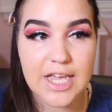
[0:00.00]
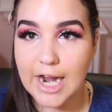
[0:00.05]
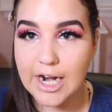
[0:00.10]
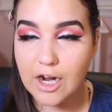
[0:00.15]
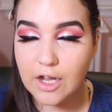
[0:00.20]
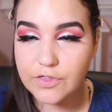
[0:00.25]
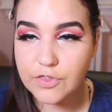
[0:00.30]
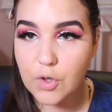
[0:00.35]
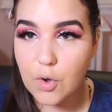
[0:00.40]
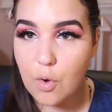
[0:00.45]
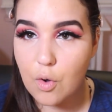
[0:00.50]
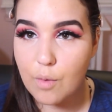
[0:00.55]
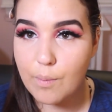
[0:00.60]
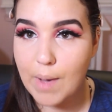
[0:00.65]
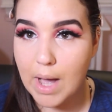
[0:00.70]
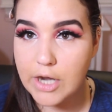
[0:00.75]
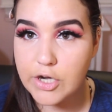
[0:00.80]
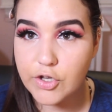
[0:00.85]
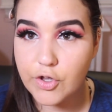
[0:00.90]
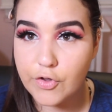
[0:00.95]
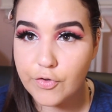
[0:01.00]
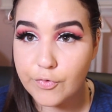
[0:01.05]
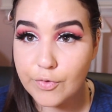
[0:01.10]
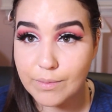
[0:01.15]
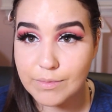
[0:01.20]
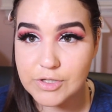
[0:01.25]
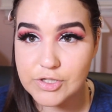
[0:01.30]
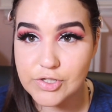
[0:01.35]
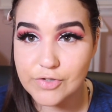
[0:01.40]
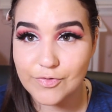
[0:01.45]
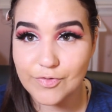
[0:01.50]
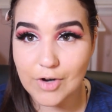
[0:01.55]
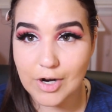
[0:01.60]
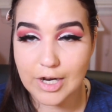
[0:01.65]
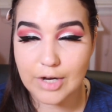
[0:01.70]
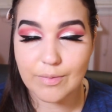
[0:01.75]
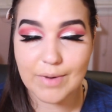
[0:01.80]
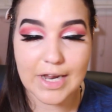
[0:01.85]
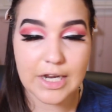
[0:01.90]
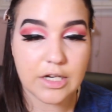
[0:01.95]
I got the whole bundle from the
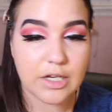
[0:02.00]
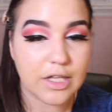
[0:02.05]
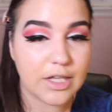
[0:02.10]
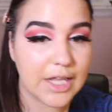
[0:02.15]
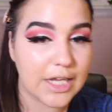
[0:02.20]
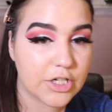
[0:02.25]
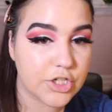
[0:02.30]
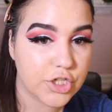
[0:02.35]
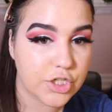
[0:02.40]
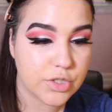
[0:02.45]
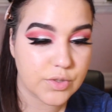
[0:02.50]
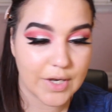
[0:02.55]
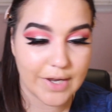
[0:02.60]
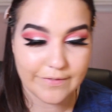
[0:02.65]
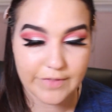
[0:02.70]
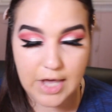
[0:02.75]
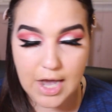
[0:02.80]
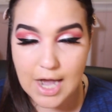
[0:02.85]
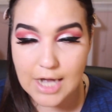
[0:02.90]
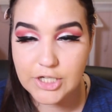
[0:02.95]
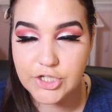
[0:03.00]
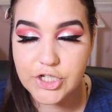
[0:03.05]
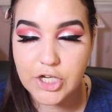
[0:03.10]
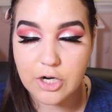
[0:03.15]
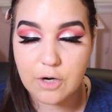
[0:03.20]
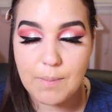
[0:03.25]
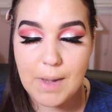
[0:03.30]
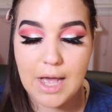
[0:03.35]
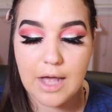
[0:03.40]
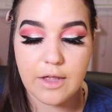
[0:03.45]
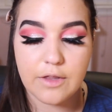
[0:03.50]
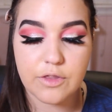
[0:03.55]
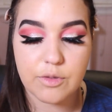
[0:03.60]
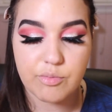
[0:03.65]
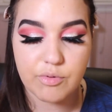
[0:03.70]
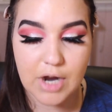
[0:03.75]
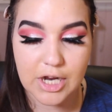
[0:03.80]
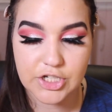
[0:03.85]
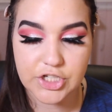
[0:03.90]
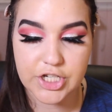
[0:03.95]
Safari Rain collection, so I have the eyeshadow palette, the
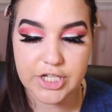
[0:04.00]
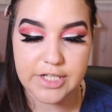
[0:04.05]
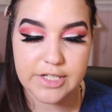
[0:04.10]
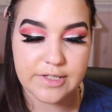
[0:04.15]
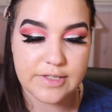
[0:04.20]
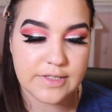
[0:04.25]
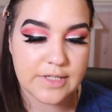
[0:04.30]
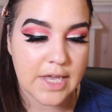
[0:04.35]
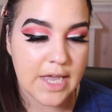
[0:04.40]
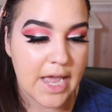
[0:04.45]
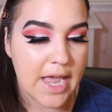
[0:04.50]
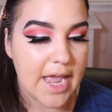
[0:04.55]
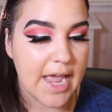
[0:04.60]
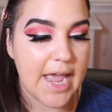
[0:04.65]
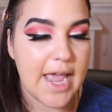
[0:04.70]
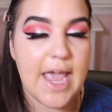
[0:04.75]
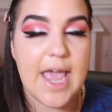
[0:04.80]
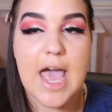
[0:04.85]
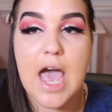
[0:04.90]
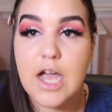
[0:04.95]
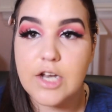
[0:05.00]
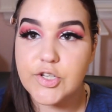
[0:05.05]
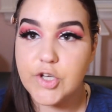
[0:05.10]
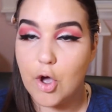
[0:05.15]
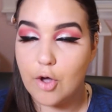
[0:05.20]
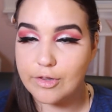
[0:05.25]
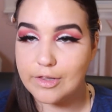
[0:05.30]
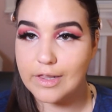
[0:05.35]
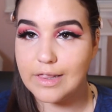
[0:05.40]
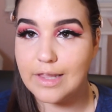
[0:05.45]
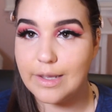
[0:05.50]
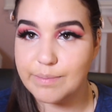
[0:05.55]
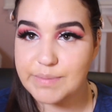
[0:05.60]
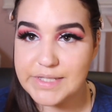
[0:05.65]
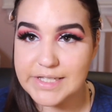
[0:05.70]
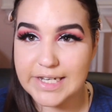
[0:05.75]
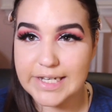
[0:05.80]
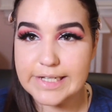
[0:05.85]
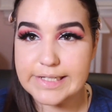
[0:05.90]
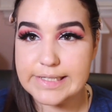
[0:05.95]
brushes, and all the
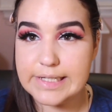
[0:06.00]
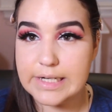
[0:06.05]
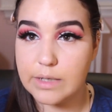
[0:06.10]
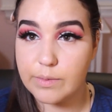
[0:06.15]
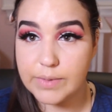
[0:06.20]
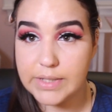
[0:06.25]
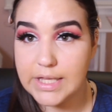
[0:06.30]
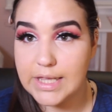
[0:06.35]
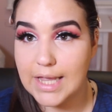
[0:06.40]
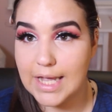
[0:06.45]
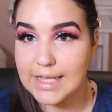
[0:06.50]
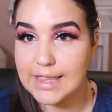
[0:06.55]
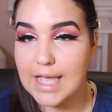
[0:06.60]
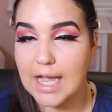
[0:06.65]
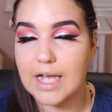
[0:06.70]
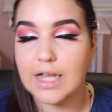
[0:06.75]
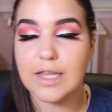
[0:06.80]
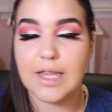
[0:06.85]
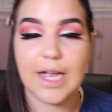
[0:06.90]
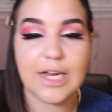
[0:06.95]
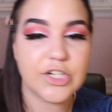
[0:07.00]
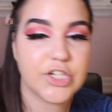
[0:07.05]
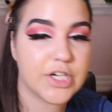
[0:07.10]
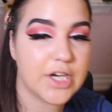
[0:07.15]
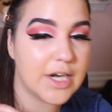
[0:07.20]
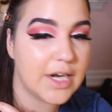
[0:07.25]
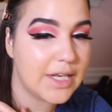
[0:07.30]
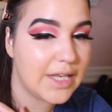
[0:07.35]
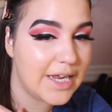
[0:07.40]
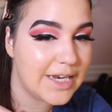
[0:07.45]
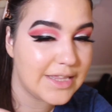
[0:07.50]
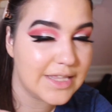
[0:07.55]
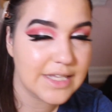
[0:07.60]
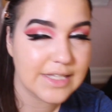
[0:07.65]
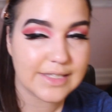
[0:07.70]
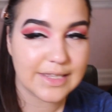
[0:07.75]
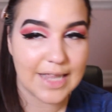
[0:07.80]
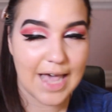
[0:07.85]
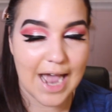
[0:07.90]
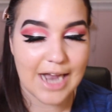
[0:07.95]
lipsticks, and I really like that collection, and I like
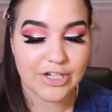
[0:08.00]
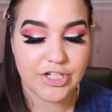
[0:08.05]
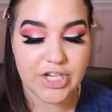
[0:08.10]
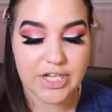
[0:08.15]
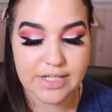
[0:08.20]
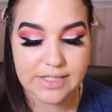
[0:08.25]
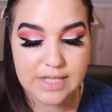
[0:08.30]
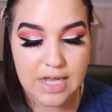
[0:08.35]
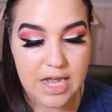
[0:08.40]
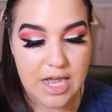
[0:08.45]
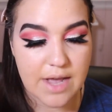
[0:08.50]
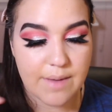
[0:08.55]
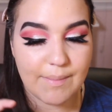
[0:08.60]
these lashes.